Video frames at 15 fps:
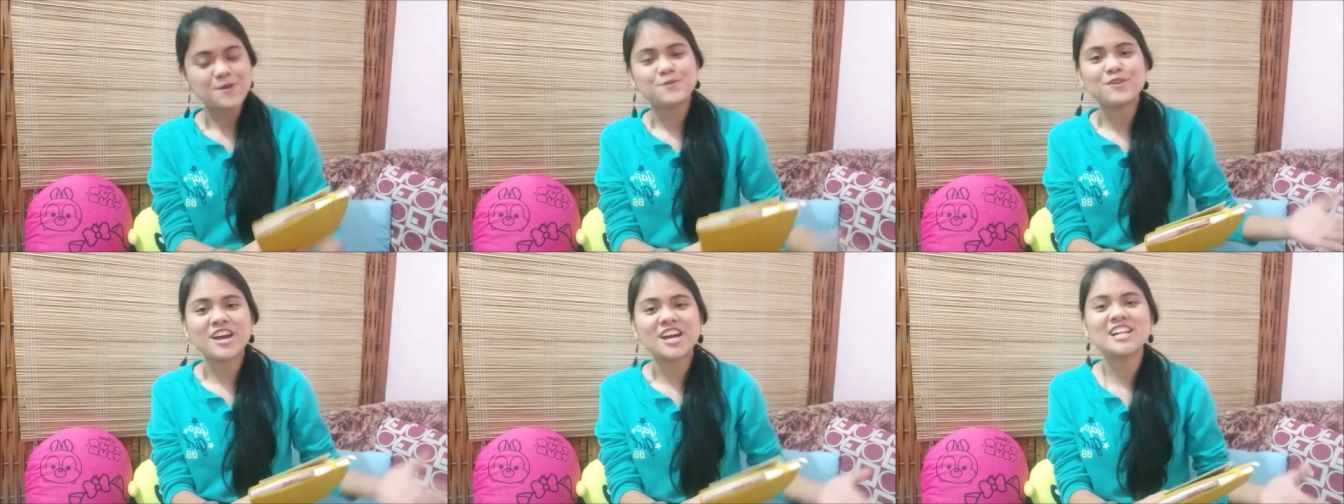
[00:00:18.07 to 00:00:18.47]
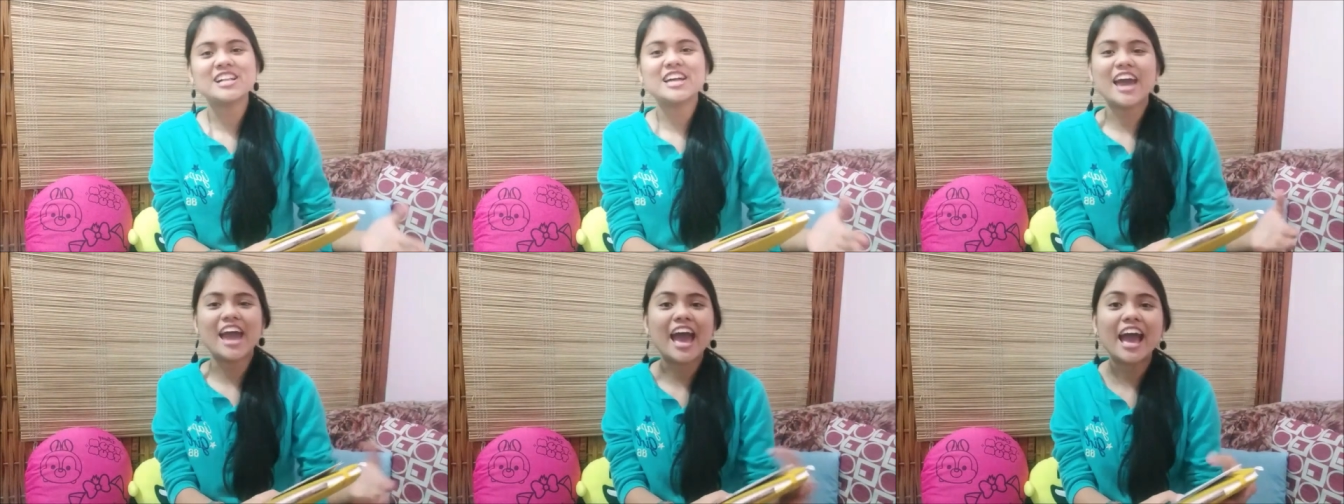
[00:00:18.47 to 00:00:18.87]
Well,
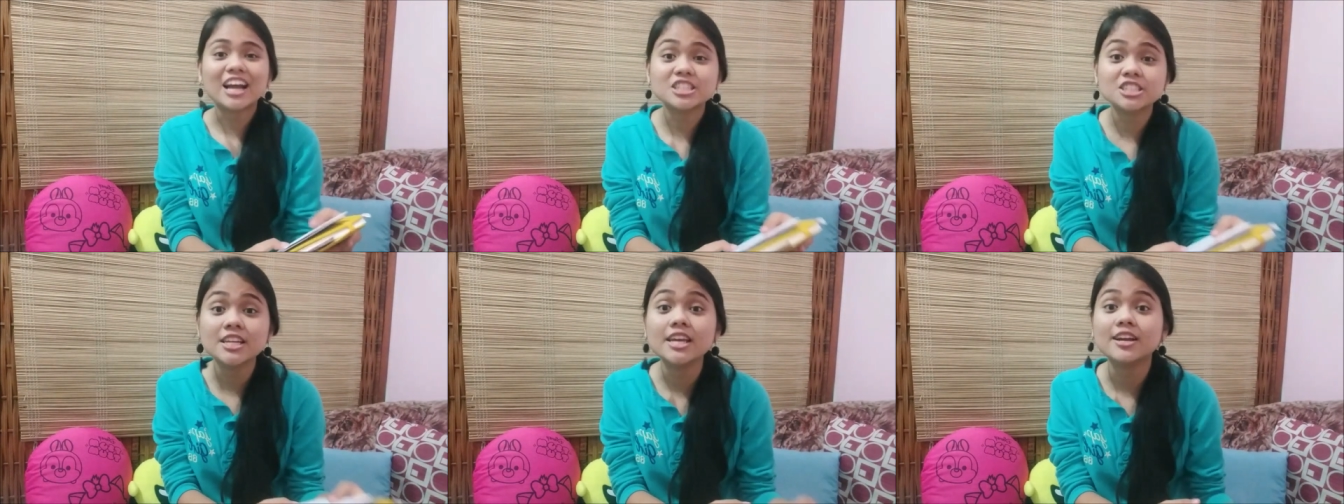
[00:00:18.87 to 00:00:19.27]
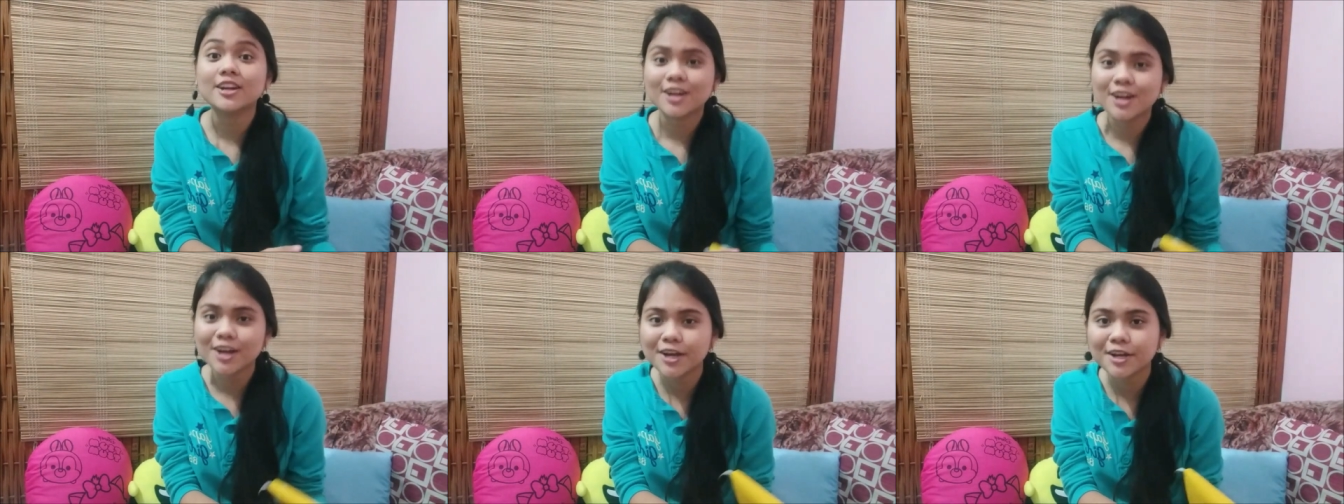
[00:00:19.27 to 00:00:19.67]
I actually
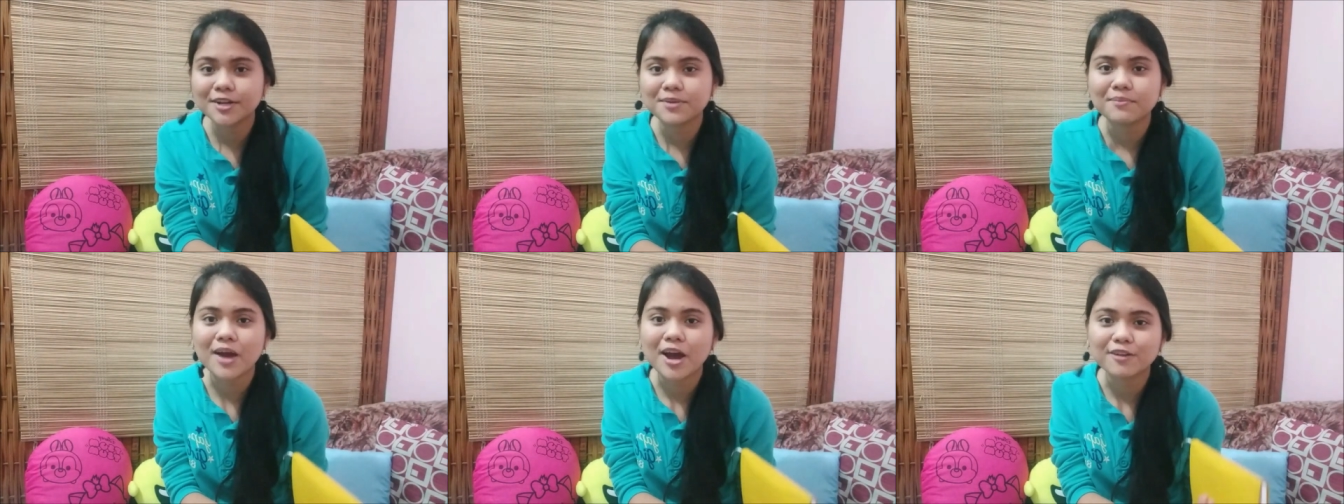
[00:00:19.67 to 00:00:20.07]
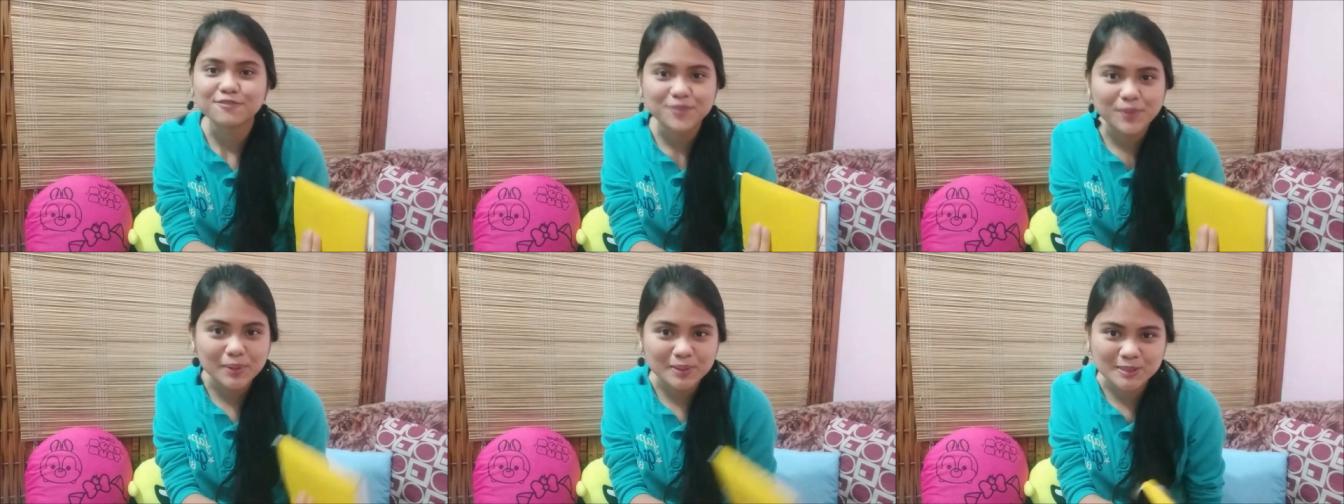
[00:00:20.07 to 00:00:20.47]
heard
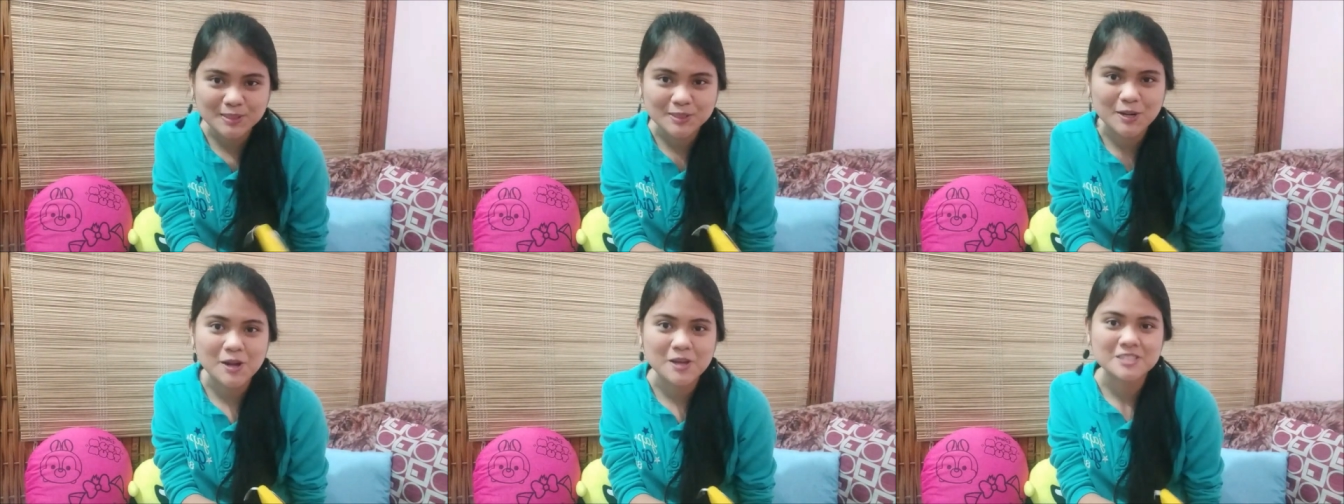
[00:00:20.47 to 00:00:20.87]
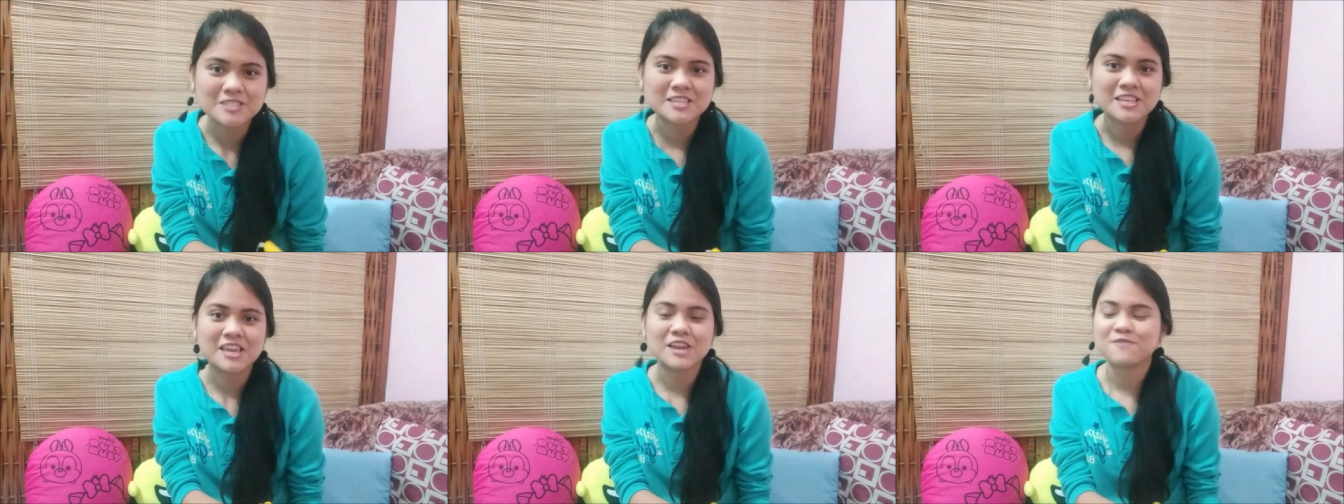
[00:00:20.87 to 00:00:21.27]
about post
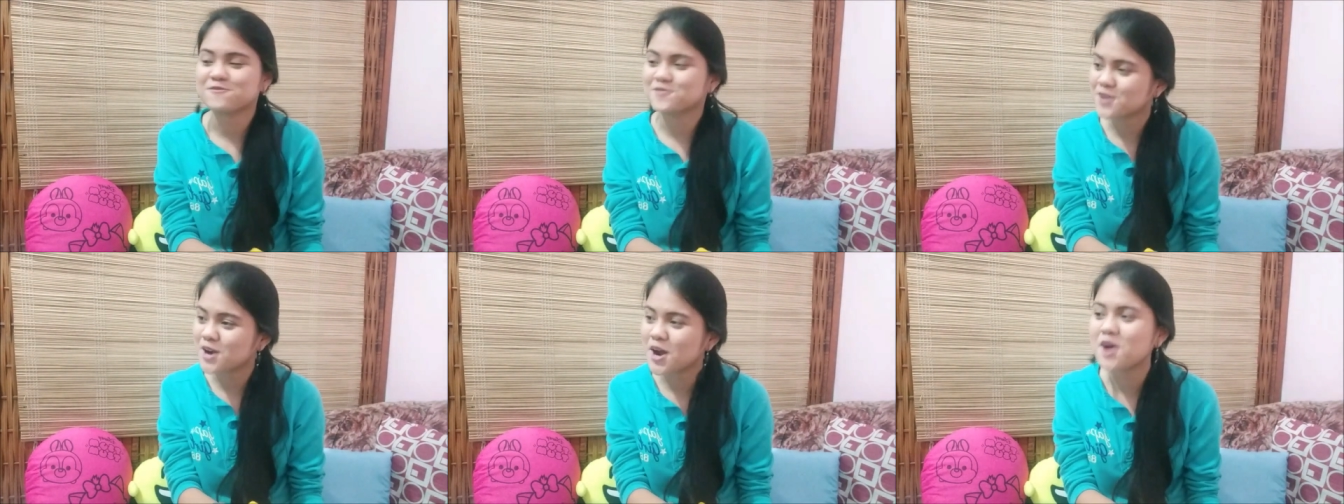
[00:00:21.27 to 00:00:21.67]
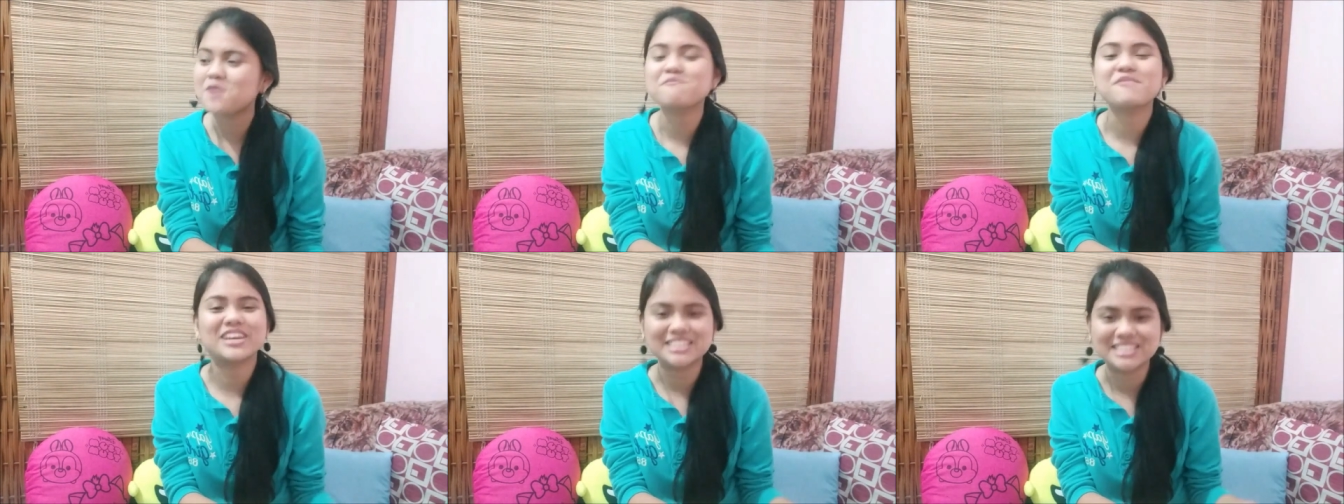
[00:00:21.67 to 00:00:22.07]
crossing
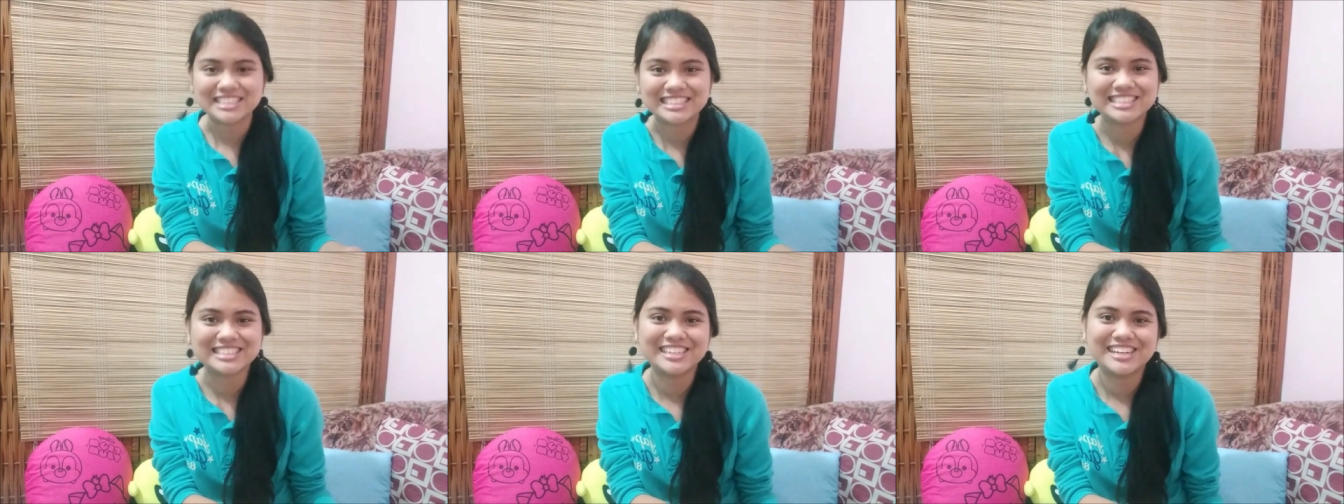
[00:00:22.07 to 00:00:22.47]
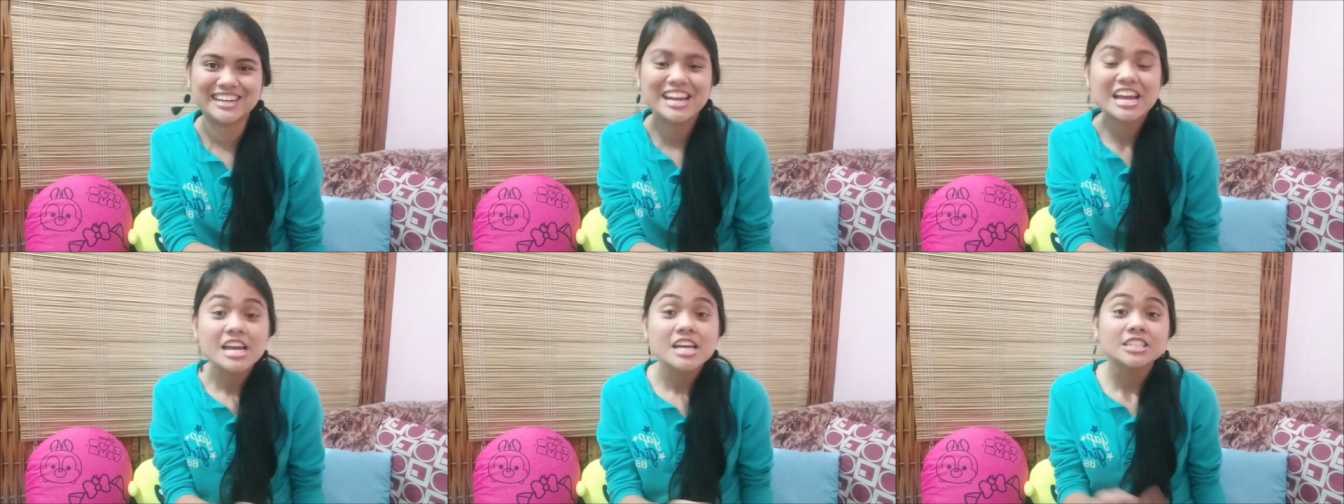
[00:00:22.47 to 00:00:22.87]
from my sister.